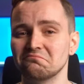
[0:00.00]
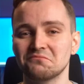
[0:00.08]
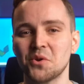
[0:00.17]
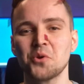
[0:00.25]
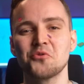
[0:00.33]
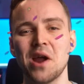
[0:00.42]

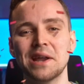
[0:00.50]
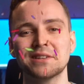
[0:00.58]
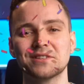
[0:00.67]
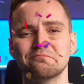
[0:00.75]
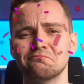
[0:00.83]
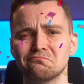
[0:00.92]

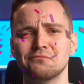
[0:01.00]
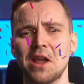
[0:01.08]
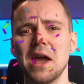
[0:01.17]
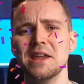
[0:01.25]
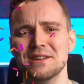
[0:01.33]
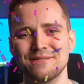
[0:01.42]
Congrats!
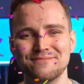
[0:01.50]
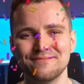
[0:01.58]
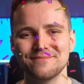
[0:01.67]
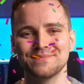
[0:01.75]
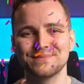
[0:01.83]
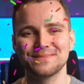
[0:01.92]
Yay!
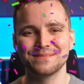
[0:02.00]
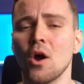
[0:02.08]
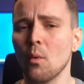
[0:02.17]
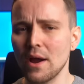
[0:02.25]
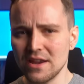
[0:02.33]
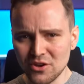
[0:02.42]

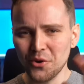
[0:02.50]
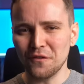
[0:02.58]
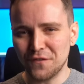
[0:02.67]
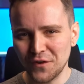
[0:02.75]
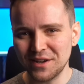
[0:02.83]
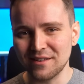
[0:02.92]
Wait, you're not
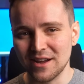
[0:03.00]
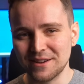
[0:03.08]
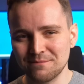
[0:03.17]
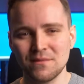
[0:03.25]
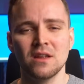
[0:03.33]
fully done.